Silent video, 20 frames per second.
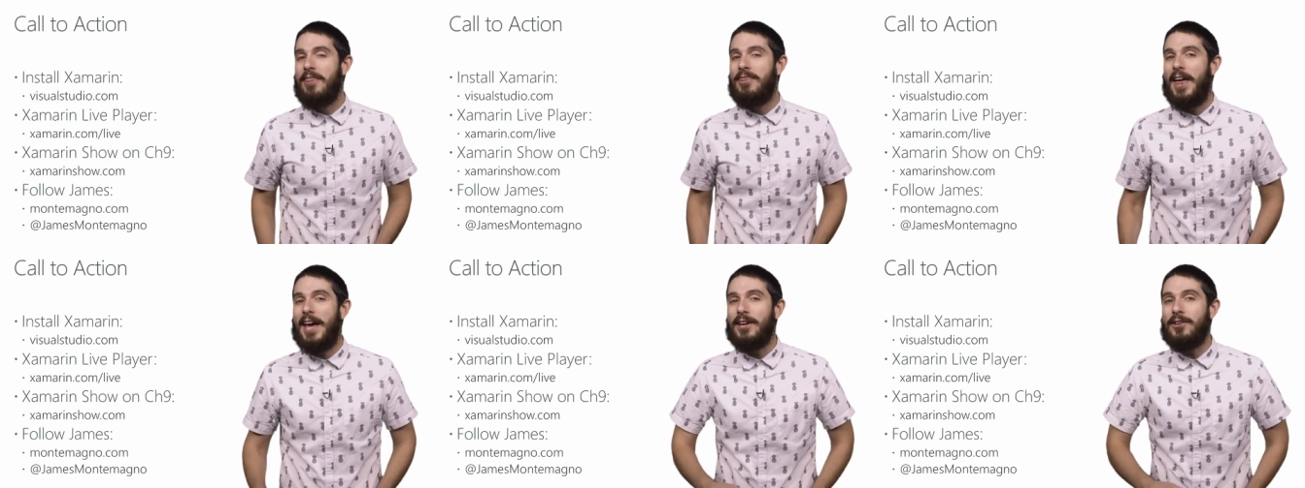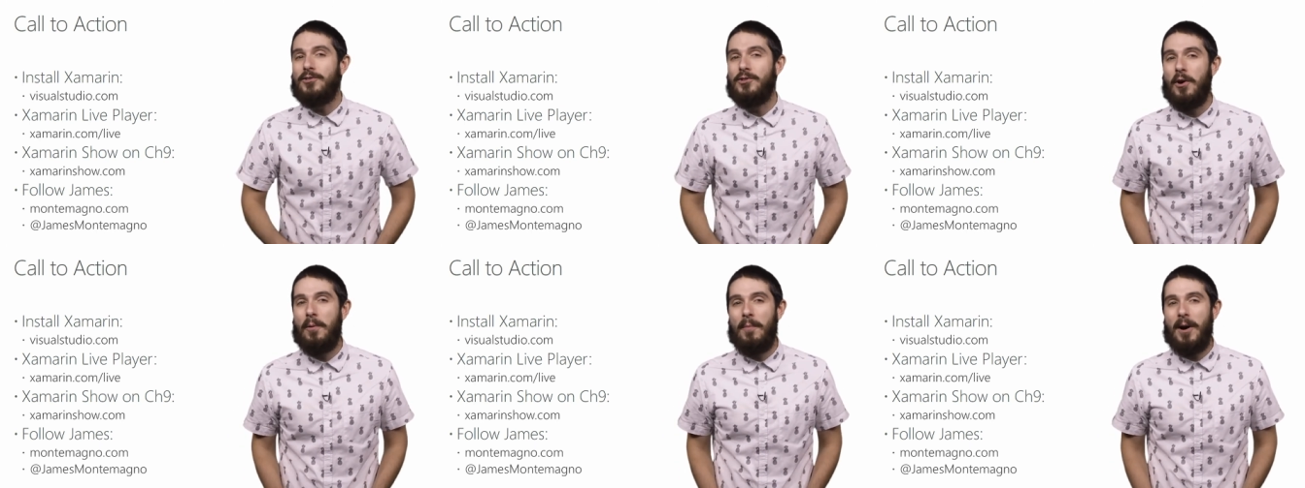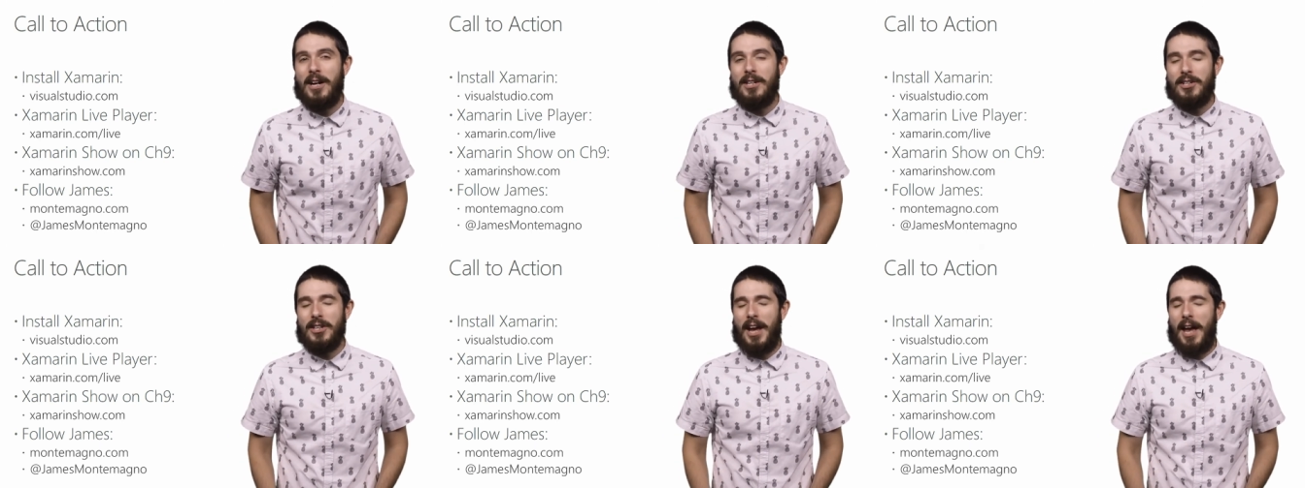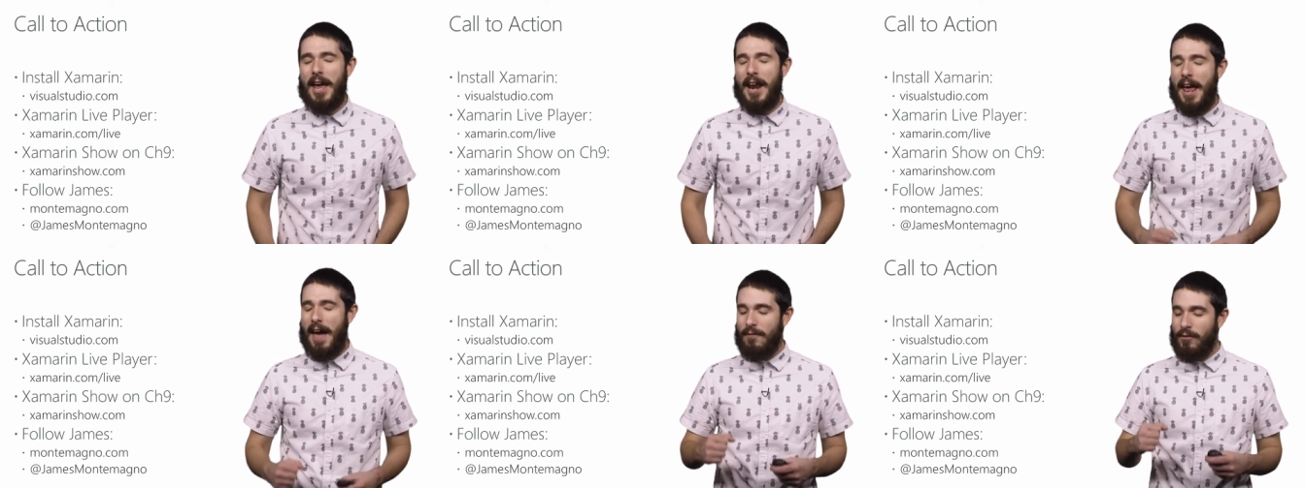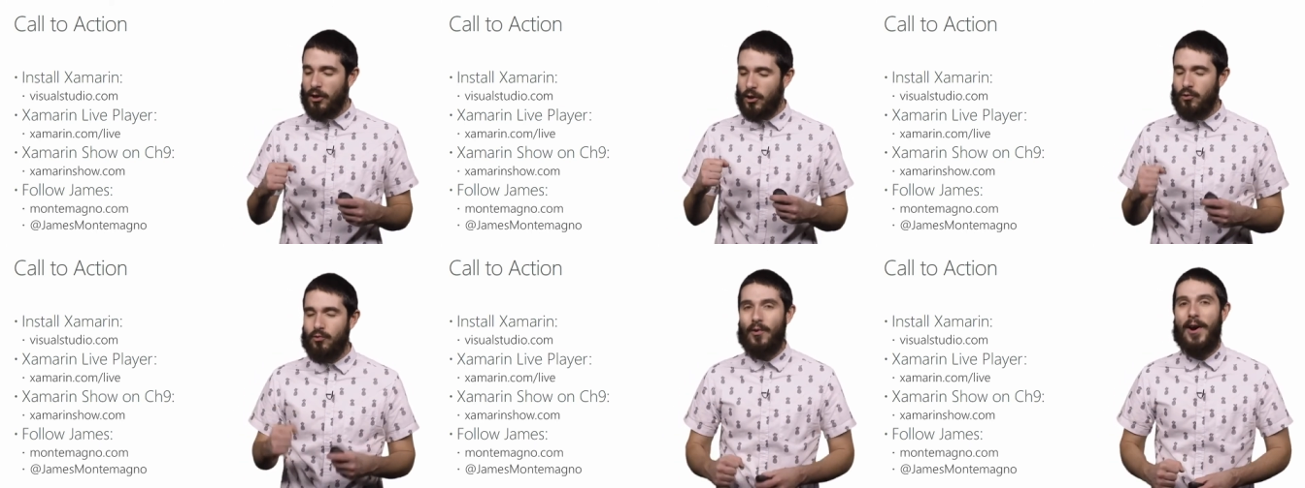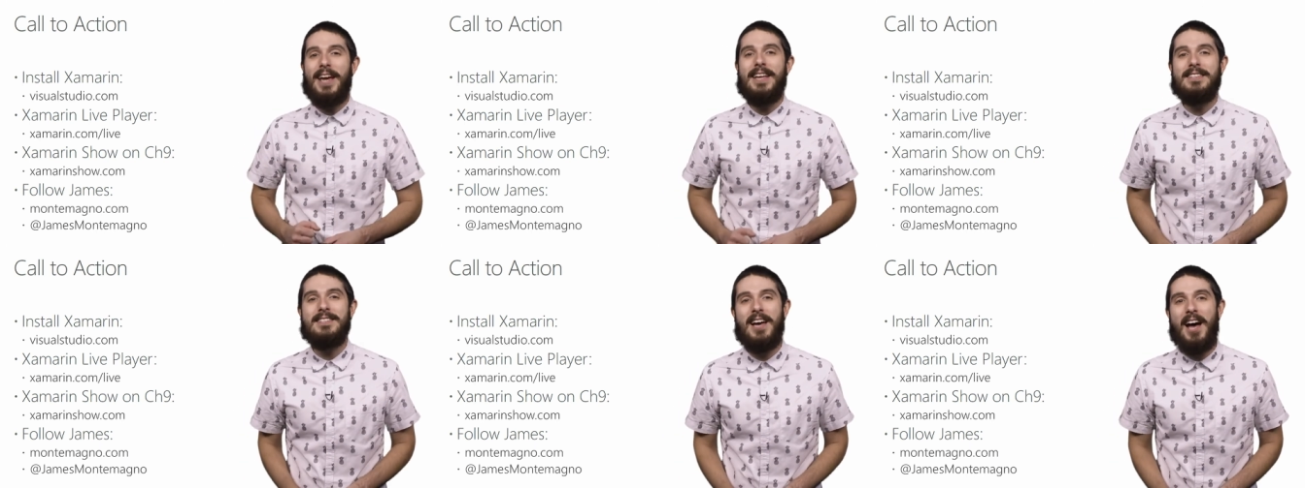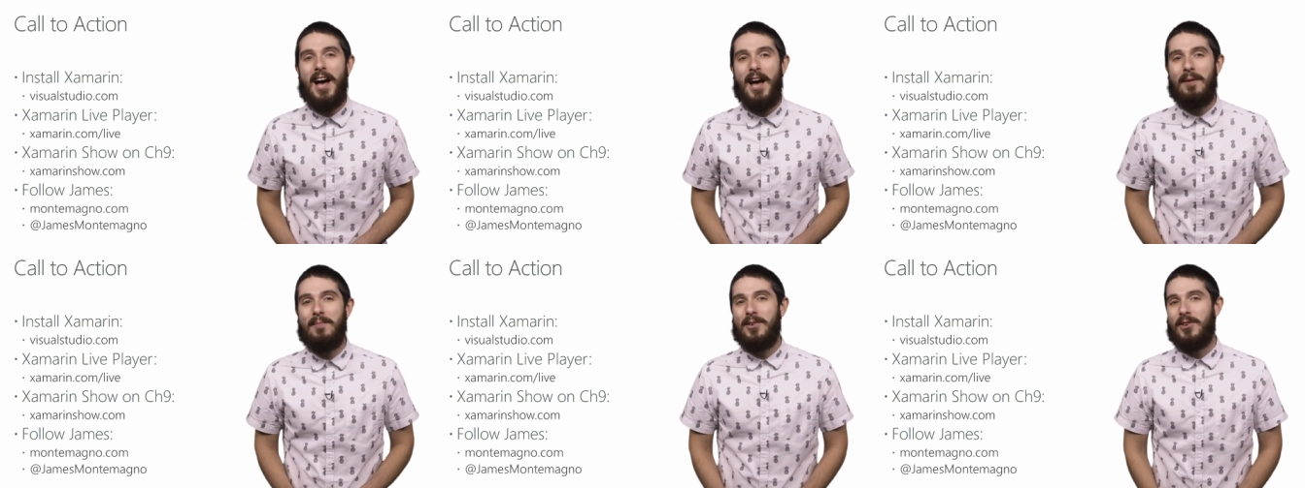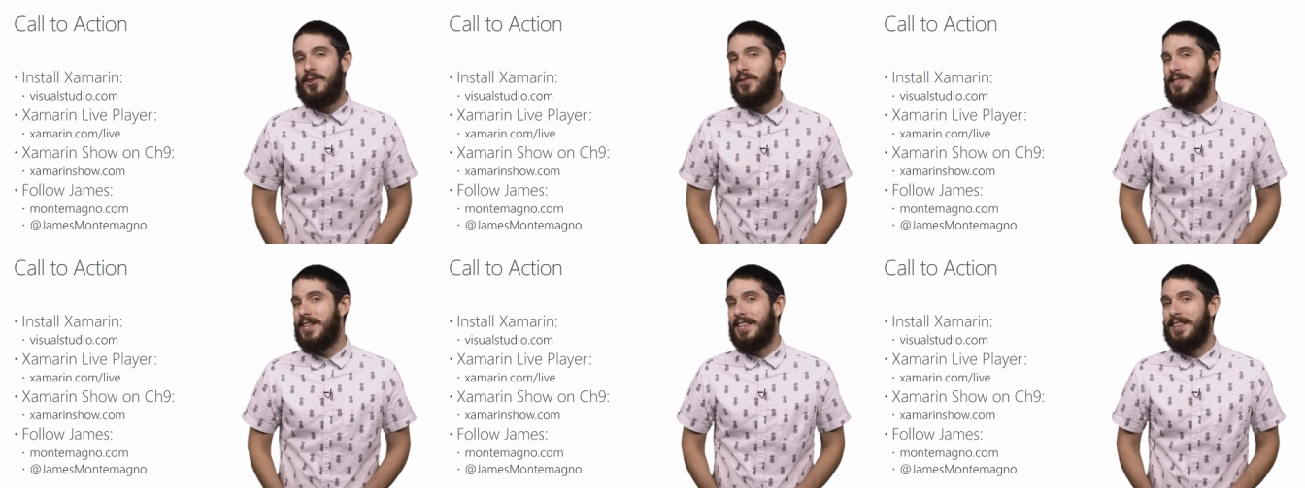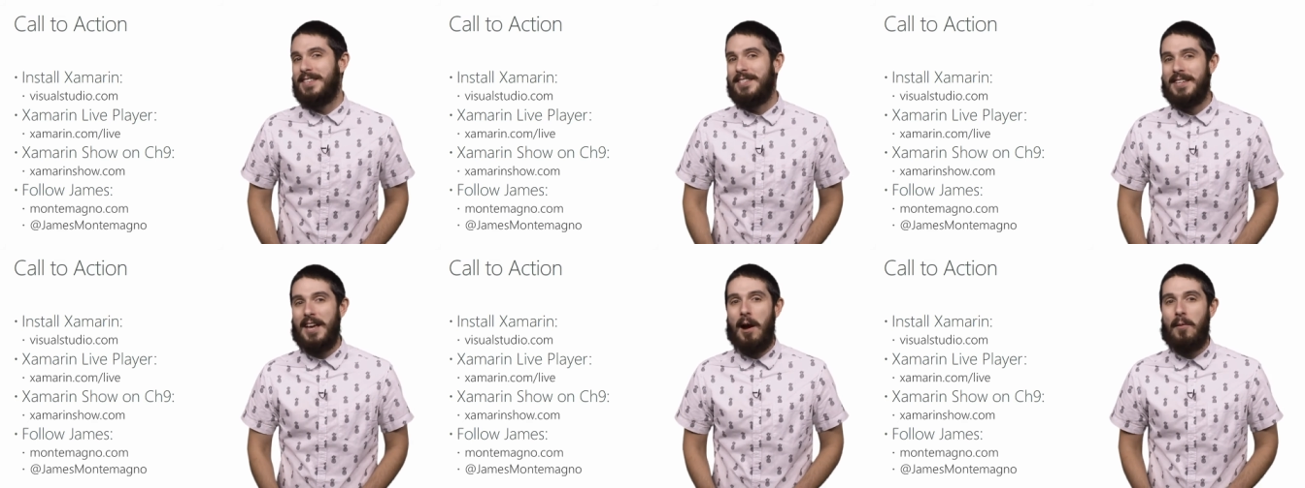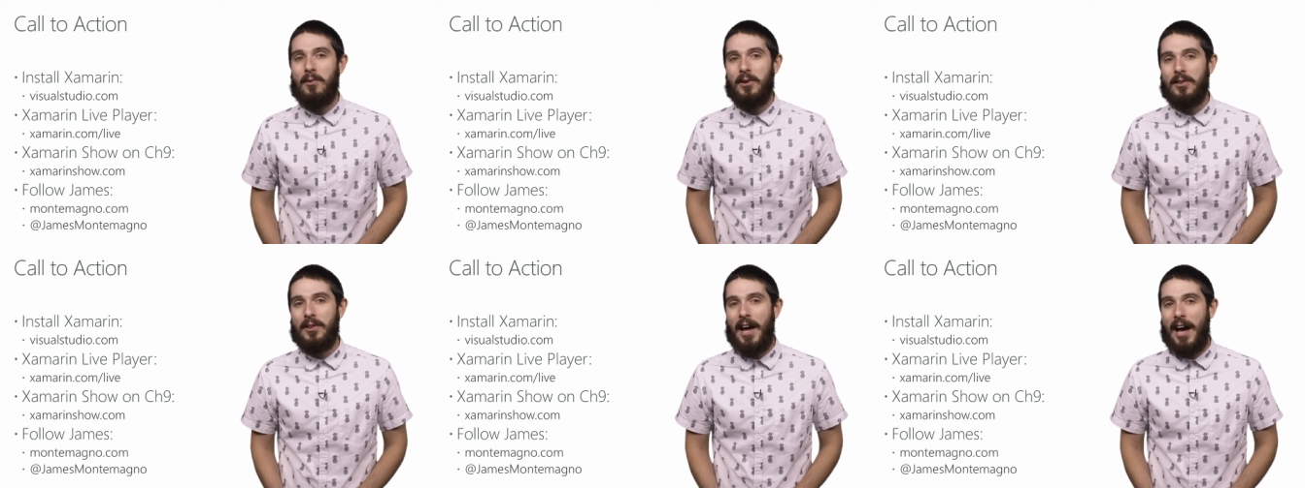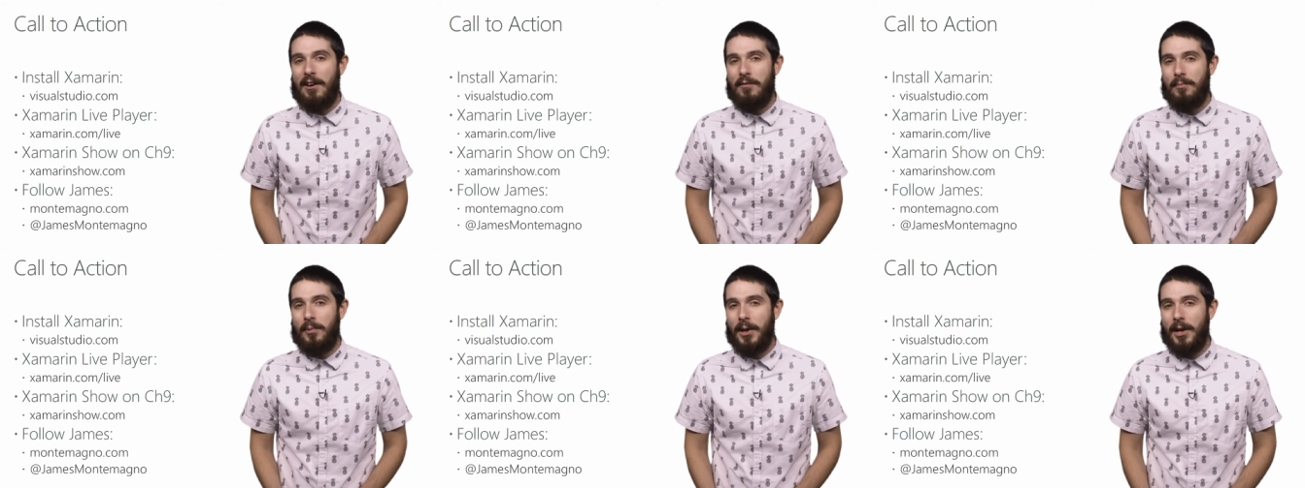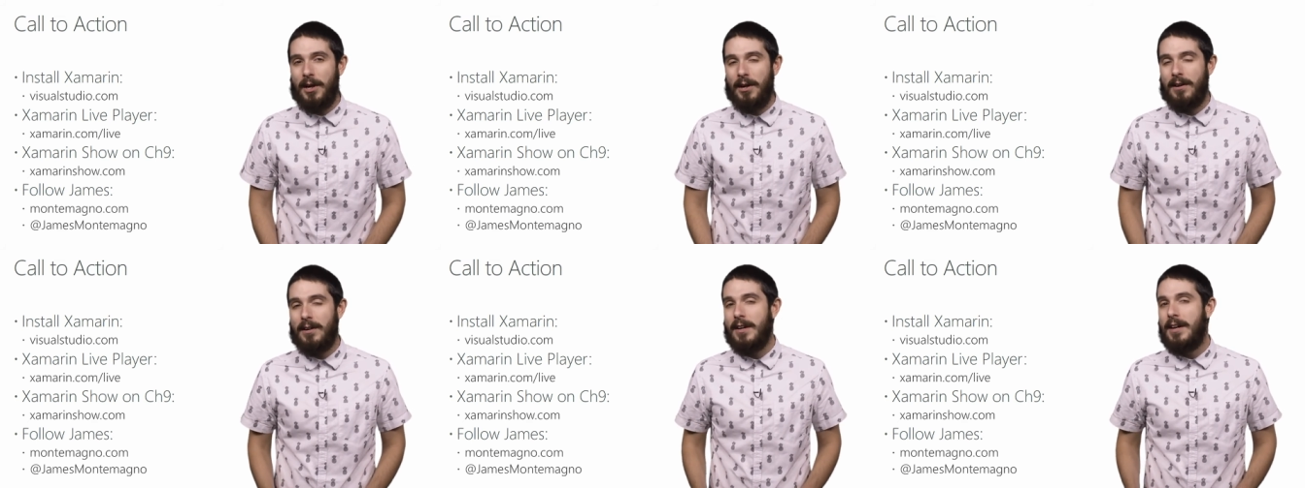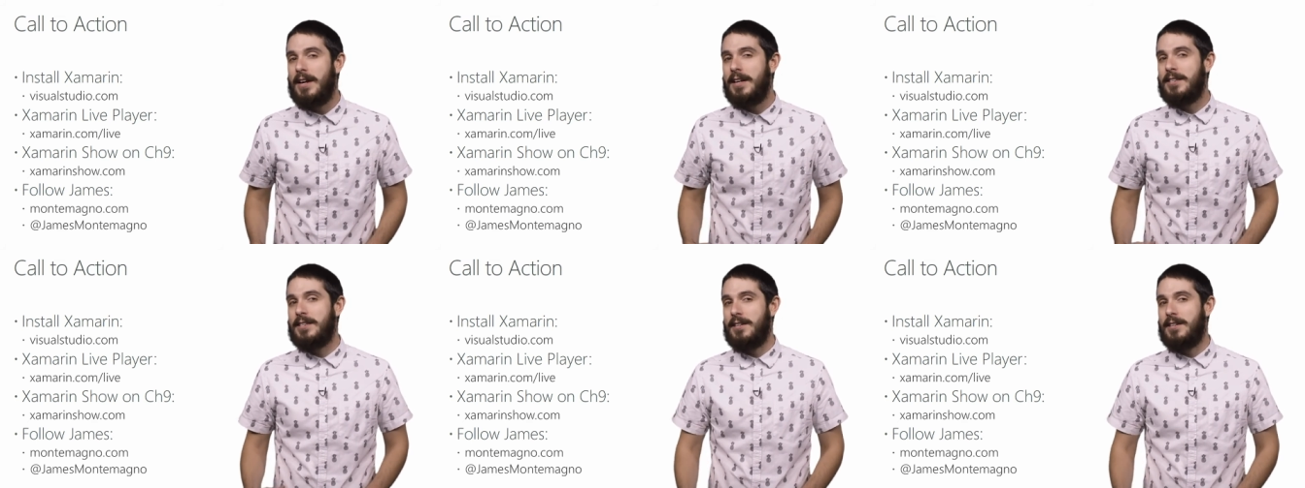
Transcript: Thank you so much and have a great time using the Xamarin Live Player